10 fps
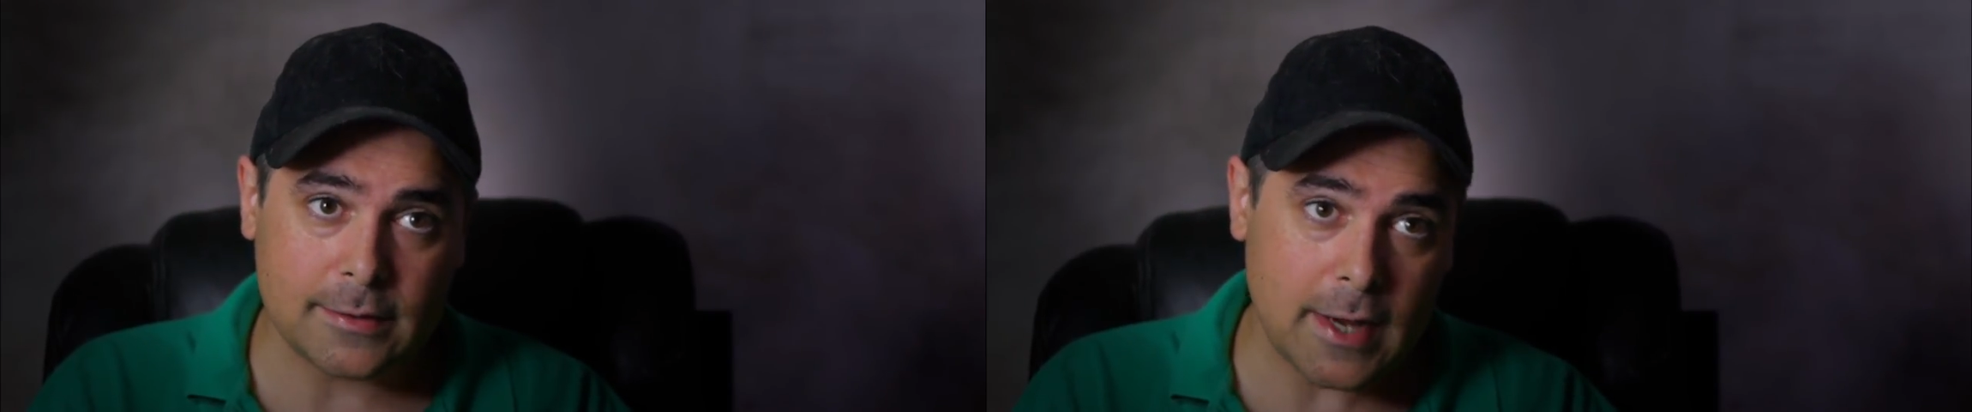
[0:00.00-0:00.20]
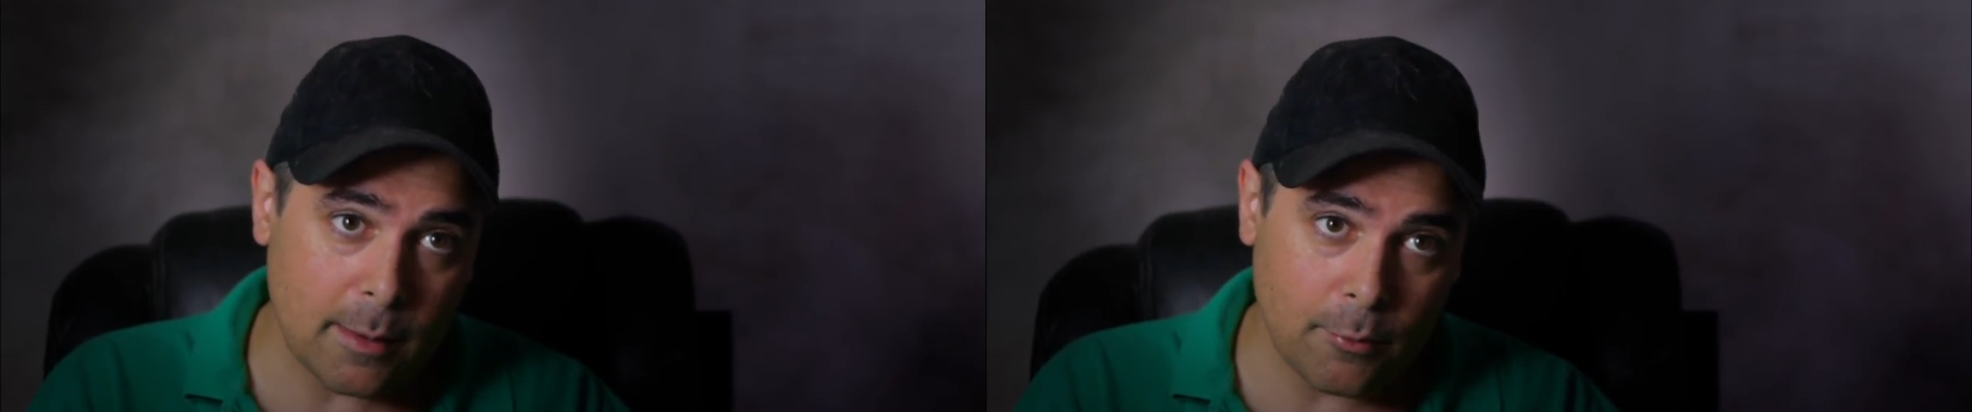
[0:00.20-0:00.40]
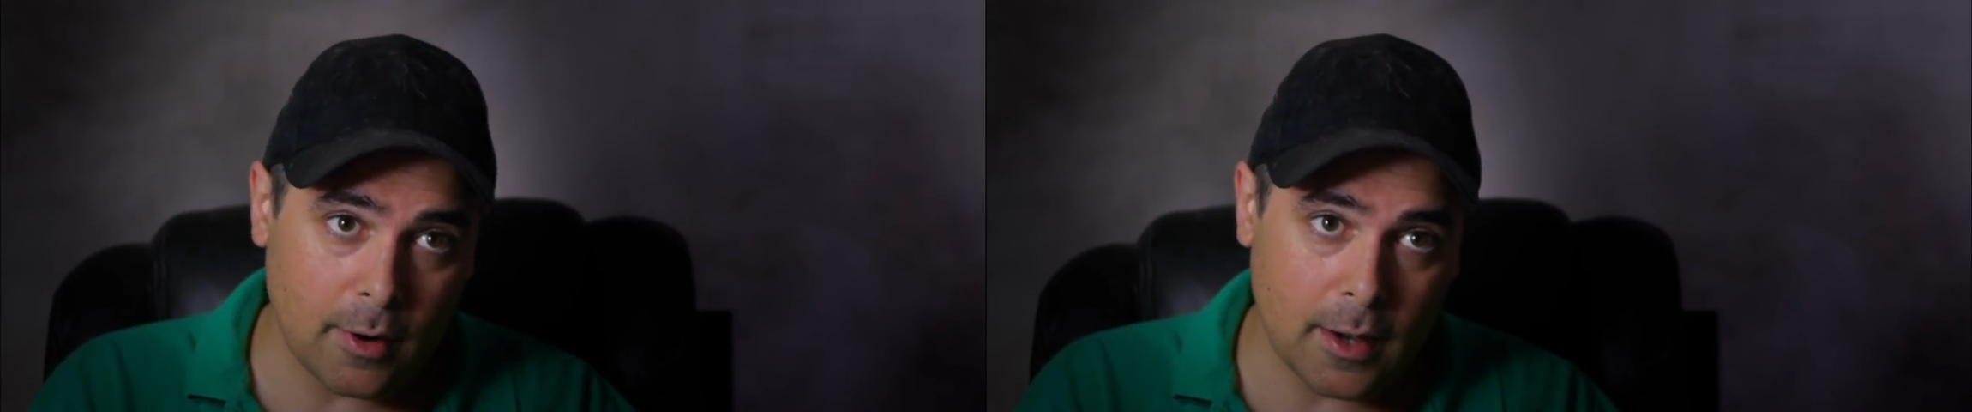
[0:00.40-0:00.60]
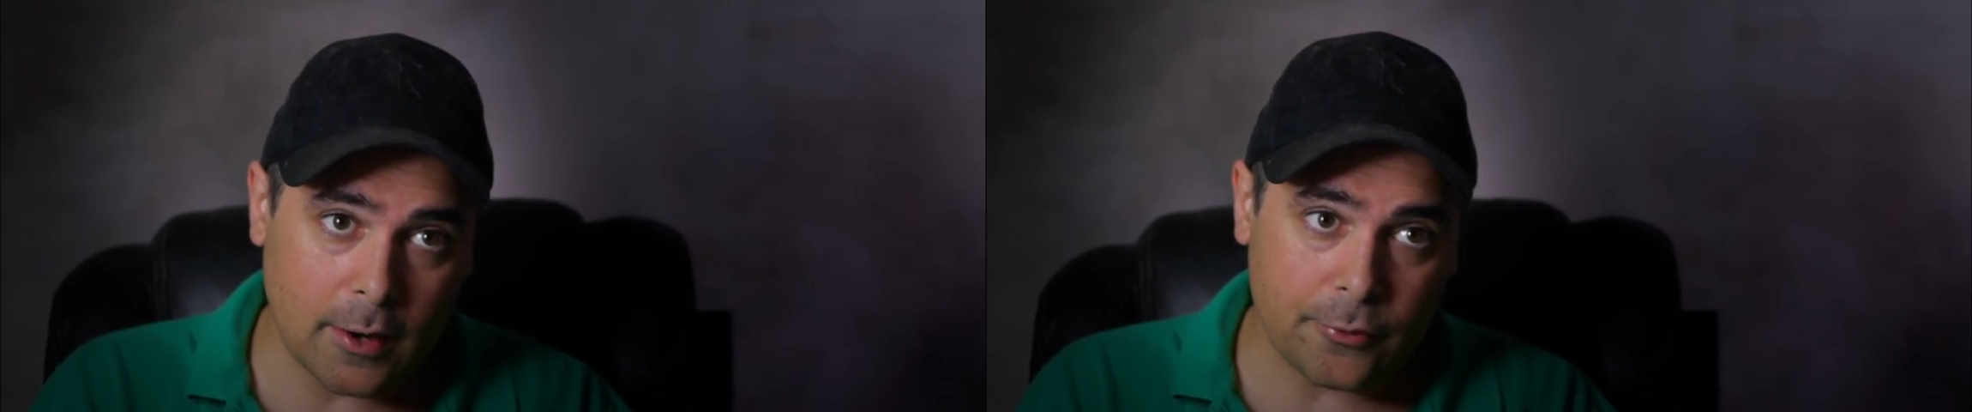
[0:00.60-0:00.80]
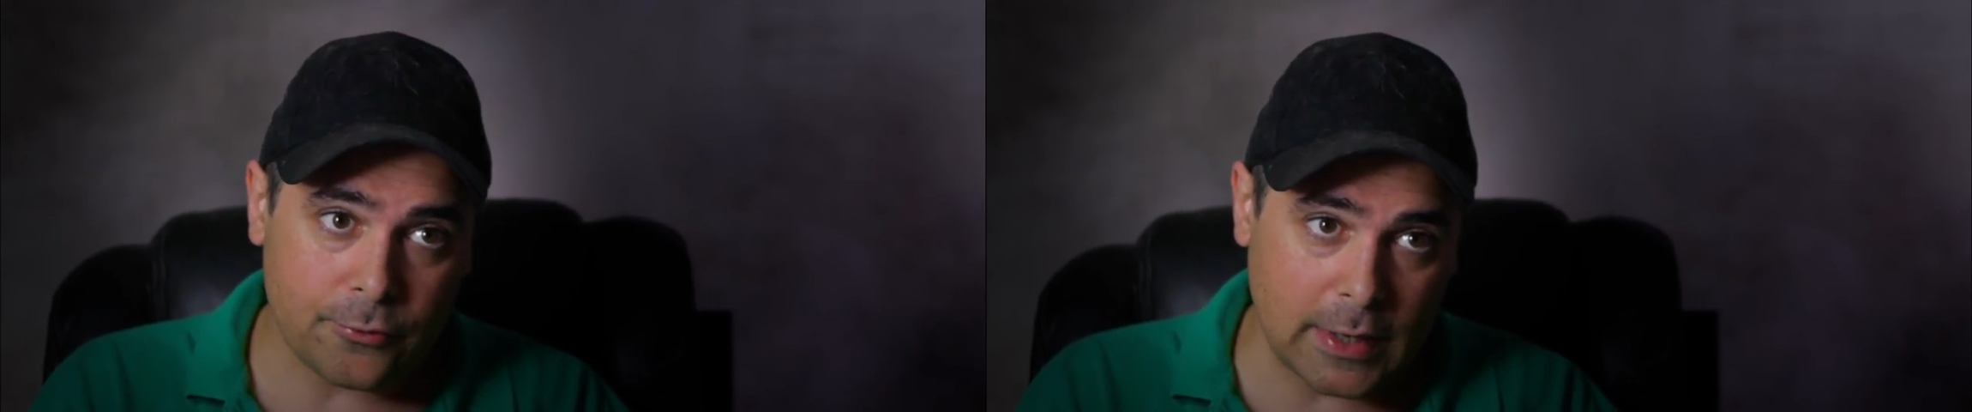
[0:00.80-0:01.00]

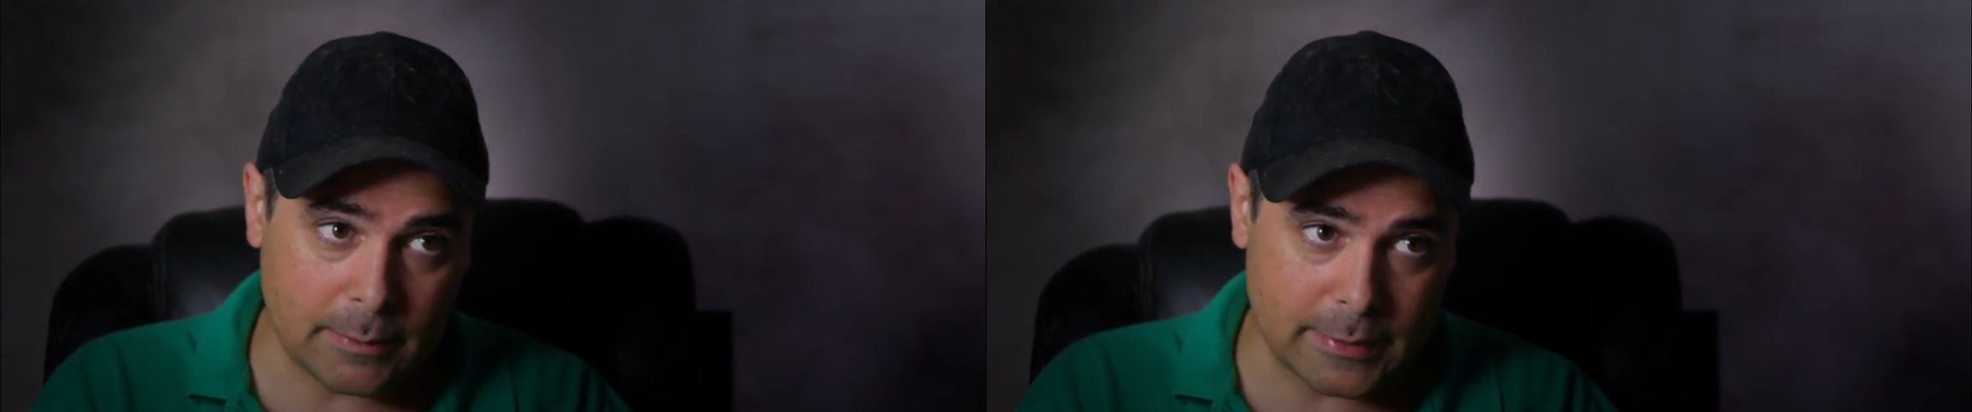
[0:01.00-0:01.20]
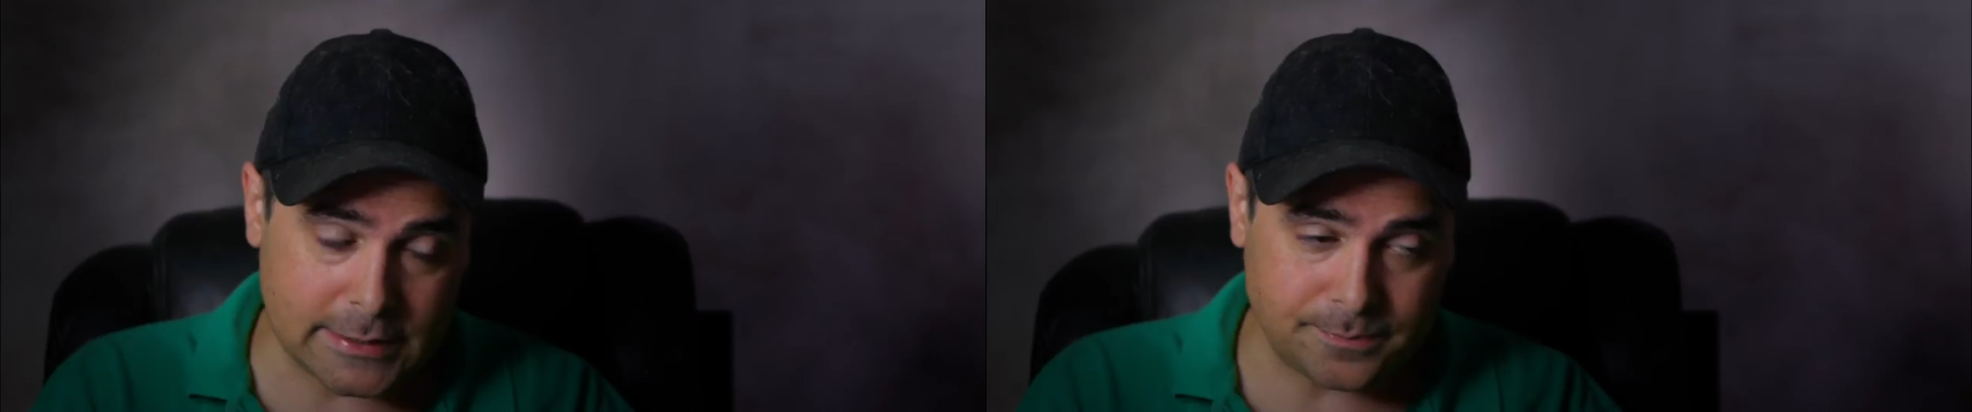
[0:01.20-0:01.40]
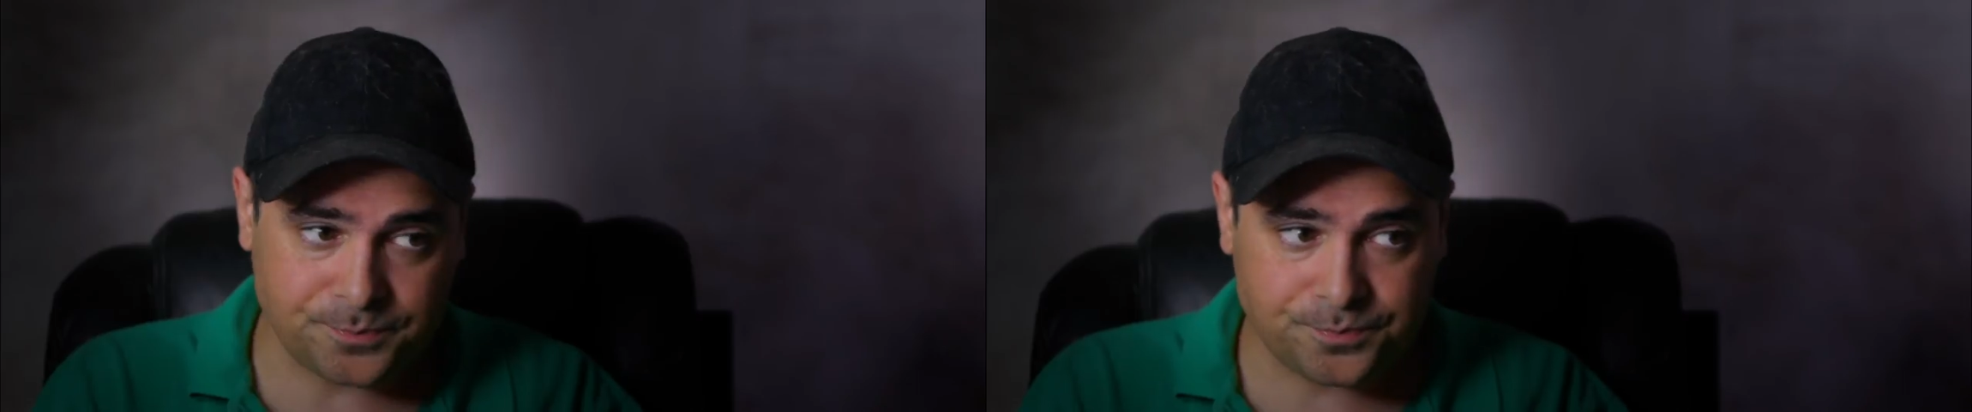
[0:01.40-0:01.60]
Tamron or Sigma.